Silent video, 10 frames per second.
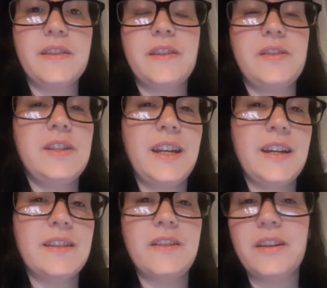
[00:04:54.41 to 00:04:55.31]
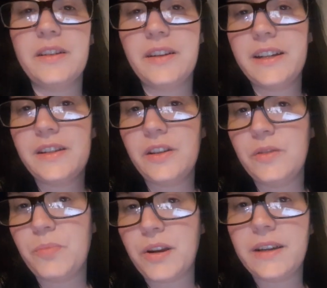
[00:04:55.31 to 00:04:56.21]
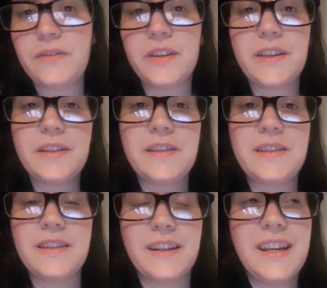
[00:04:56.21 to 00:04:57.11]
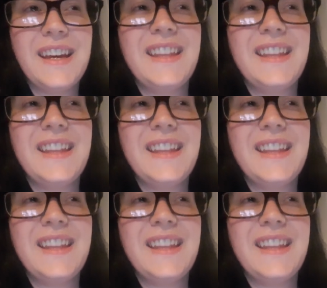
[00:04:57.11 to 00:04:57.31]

So she gets kind of like two breakfasts and